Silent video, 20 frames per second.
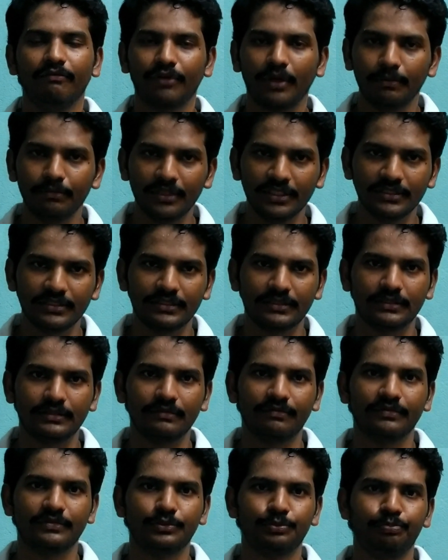From
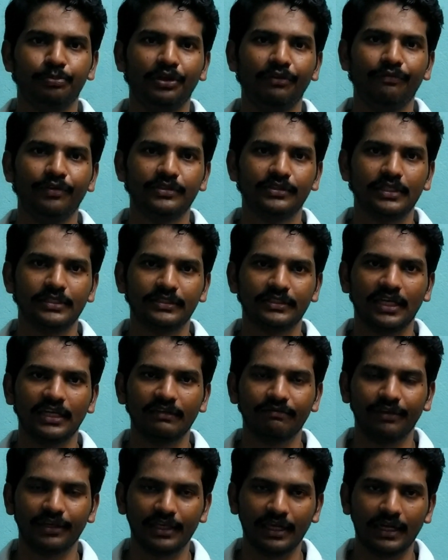this purifier sludge
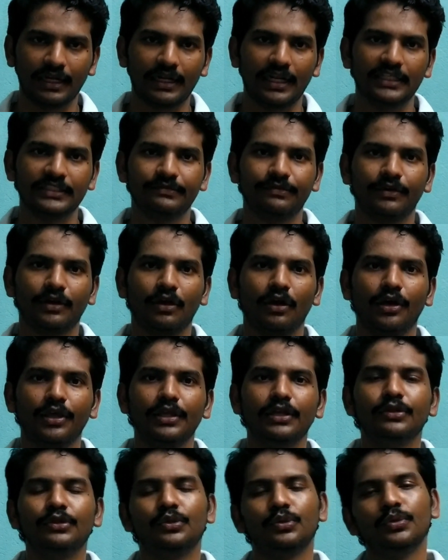tank, we can transfer
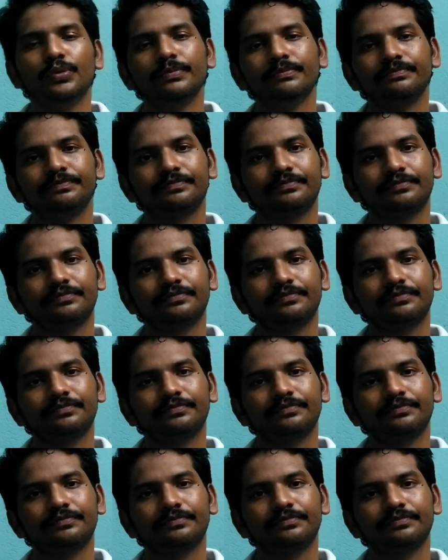oil to